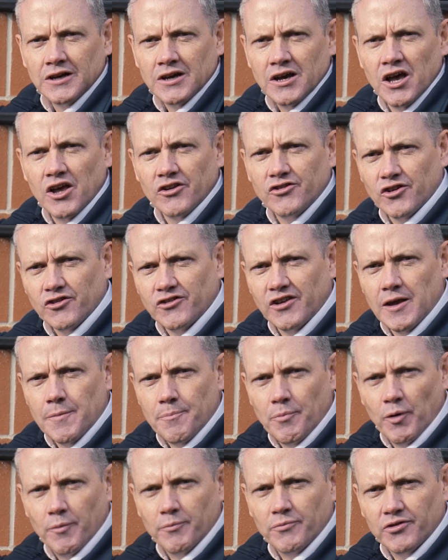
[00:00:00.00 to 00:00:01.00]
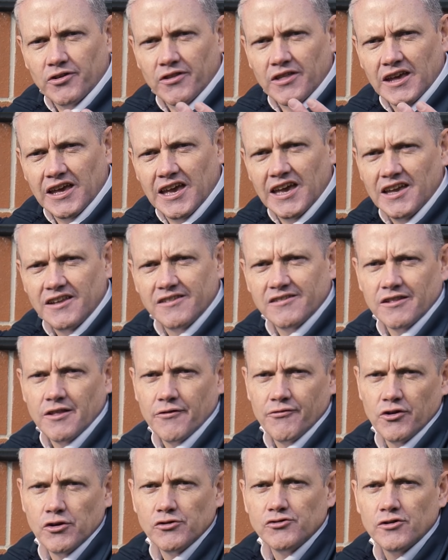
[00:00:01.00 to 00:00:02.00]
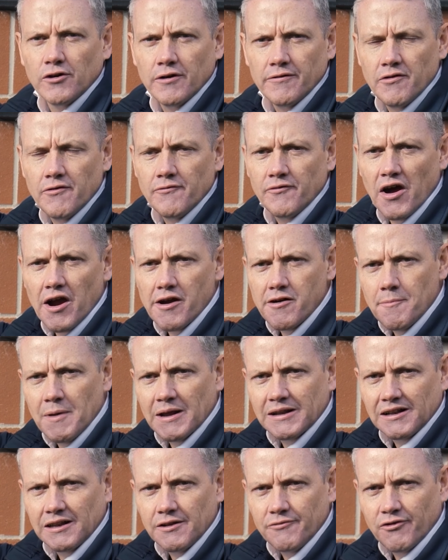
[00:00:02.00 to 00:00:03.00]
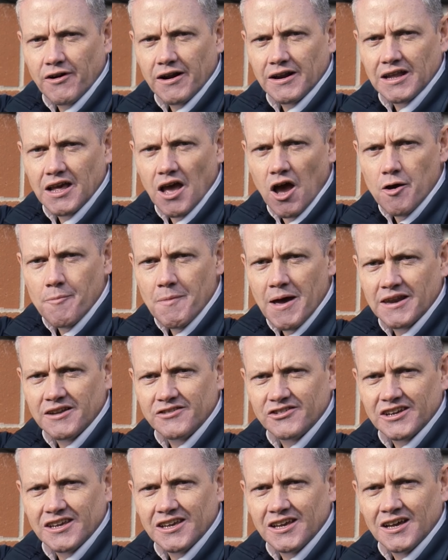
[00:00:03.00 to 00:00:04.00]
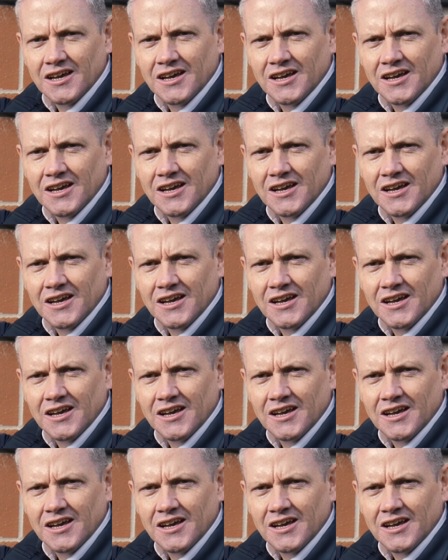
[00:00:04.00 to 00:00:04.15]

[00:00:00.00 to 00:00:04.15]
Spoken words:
Air source heat pumps are the key to the future of environmentally friendly home energy.